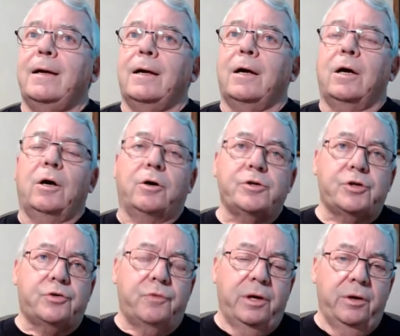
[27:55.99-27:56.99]
uh,
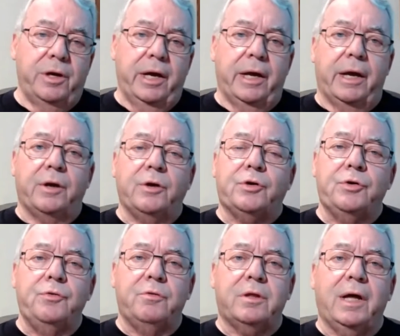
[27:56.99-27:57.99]
Australia in
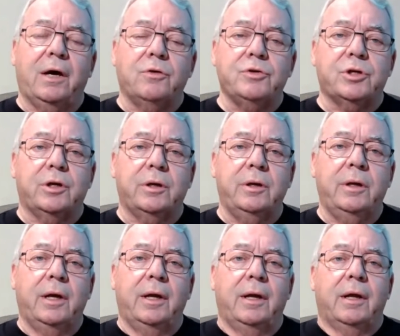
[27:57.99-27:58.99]
2000,
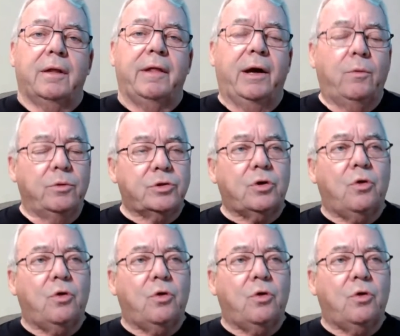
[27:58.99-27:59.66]
that was